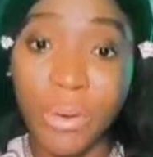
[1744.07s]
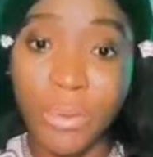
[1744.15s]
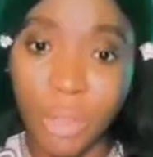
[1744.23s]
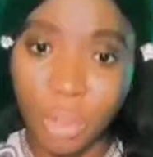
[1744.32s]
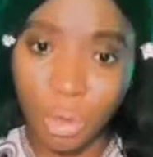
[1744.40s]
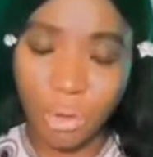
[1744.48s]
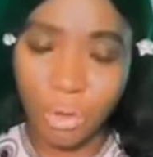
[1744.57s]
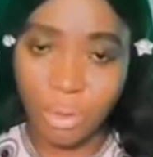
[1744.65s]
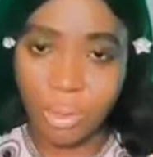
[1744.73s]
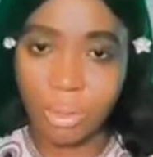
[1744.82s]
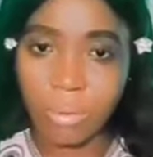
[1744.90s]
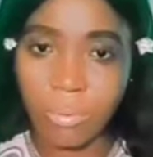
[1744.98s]
risks on
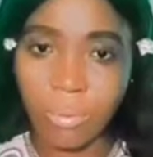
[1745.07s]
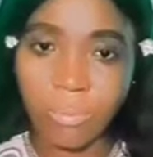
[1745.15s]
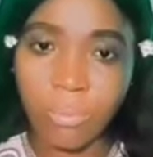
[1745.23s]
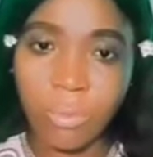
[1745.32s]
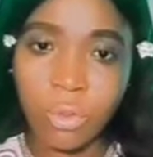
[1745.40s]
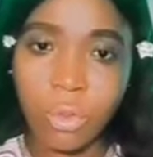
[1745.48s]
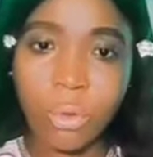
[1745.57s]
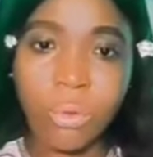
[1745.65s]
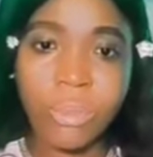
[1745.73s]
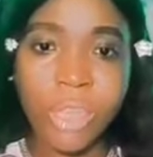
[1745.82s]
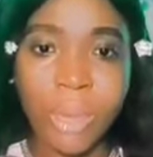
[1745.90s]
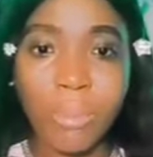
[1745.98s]
yourself.
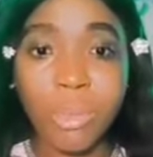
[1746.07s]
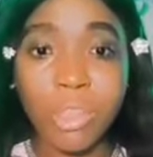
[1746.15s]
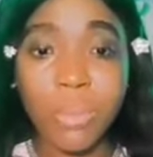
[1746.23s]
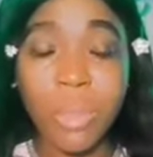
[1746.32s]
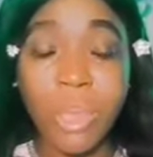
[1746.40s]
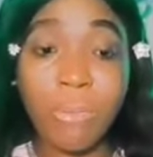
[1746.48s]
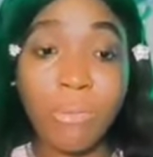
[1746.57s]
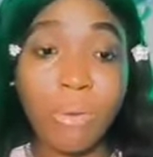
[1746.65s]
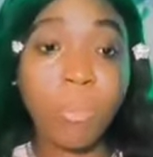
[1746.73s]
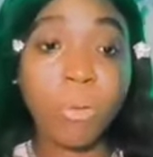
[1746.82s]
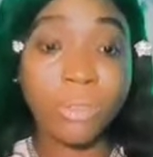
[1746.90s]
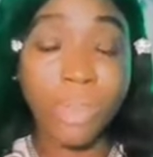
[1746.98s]
So there must be a
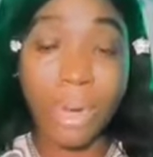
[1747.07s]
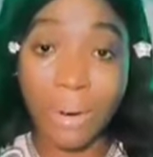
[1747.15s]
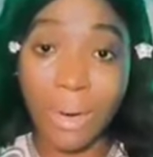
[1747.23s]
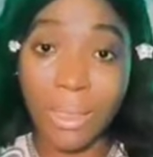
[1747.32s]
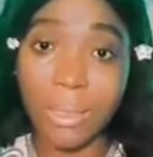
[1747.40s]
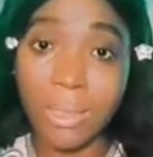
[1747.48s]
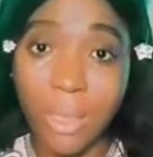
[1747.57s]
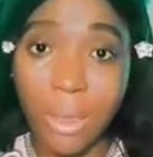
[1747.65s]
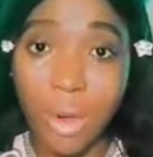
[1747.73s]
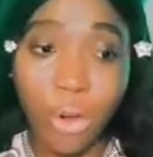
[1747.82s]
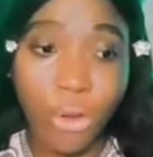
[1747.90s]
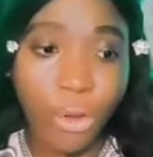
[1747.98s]
form of guarantee
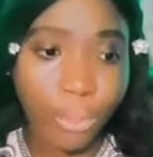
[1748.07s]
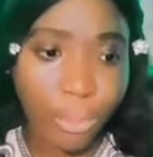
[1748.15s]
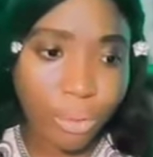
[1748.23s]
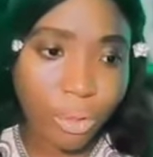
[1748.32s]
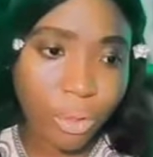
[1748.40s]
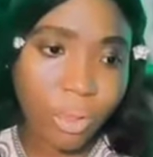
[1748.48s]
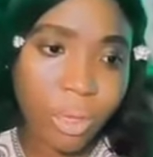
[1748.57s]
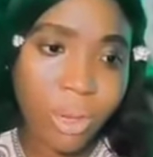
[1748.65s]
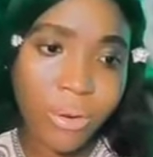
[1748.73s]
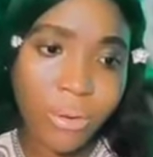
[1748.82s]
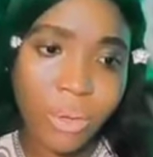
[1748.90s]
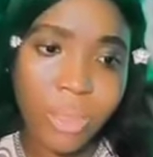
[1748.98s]
on your products.
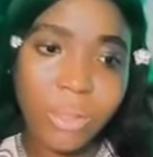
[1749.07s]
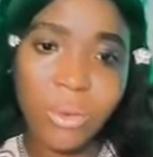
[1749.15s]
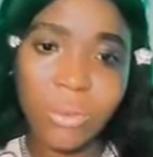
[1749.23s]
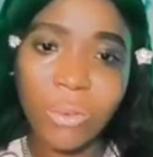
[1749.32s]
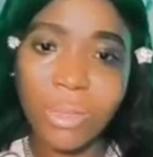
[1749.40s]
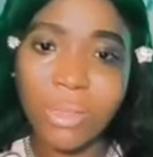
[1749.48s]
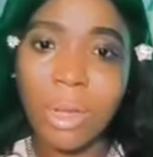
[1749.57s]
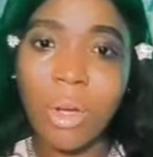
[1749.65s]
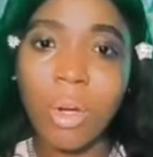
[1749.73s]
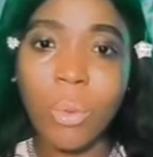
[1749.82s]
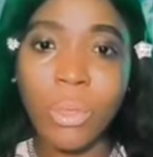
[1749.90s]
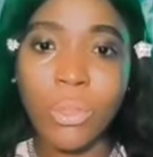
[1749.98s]
Risk reversal
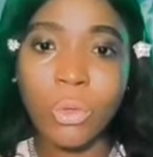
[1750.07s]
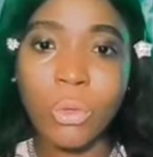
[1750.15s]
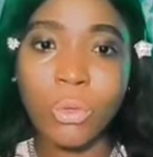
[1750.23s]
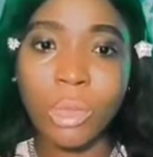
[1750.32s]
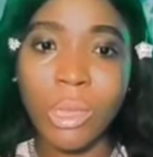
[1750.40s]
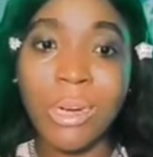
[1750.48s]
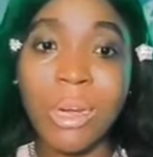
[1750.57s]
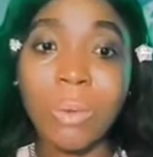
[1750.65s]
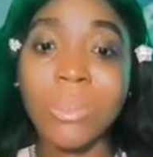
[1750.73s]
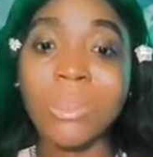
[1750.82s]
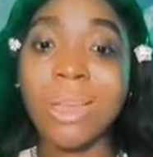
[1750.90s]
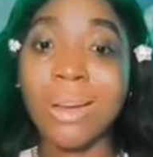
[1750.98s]
always go together
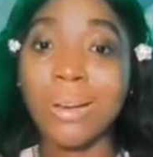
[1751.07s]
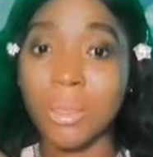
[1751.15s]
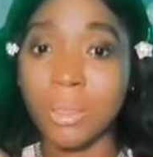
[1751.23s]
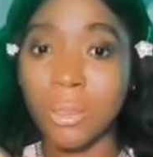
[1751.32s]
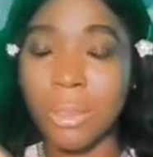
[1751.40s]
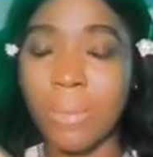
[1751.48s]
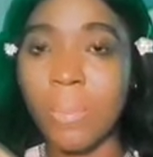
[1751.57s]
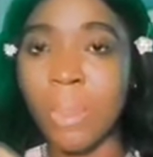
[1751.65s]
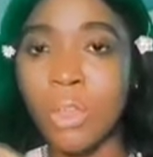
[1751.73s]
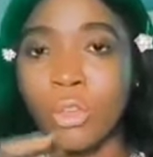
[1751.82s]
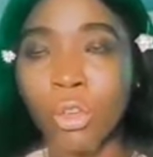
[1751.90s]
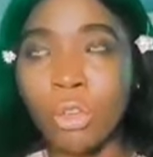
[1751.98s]
with guarantee.
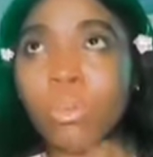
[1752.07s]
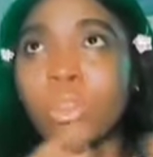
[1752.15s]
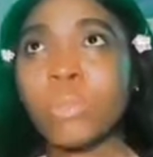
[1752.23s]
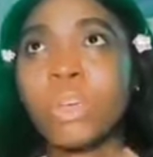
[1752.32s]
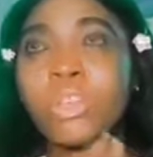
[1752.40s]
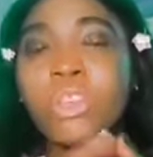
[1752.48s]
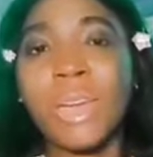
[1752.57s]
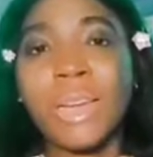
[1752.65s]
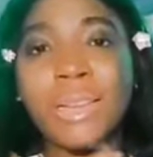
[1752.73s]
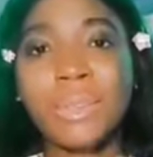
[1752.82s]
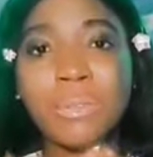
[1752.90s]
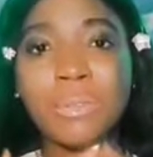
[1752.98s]
So you must make sure that
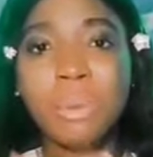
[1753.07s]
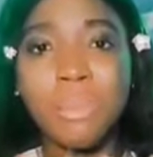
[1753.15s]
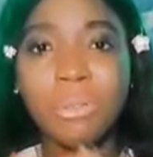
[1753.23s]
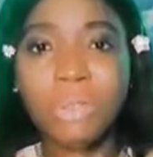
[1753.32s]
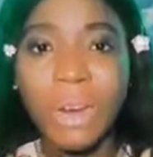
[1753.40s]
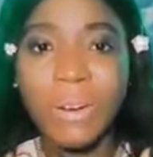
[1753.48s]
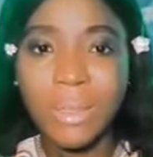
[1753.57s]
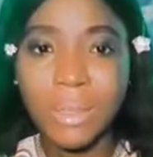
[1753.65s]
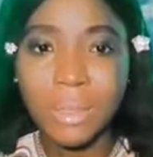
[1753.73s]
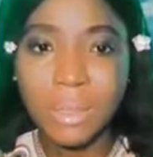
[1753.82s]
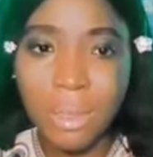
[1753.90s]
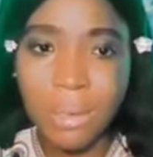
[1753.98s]
there is a form of
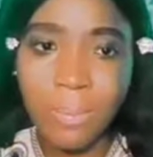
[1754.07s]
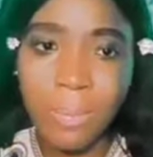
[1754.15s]
guarantee